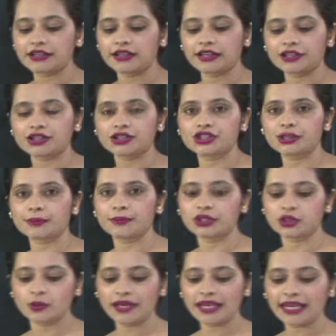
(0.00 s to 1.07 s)
relationship
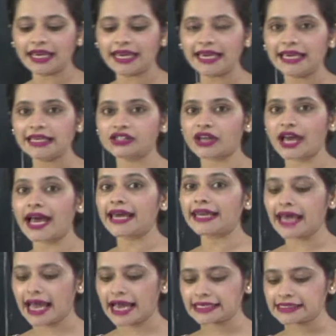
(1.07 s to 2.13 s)
between age
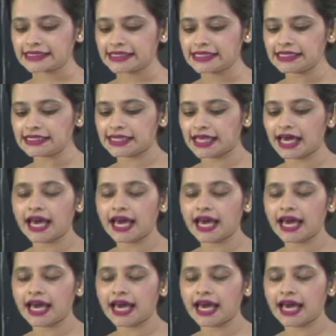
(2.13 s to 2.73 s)
and accidents,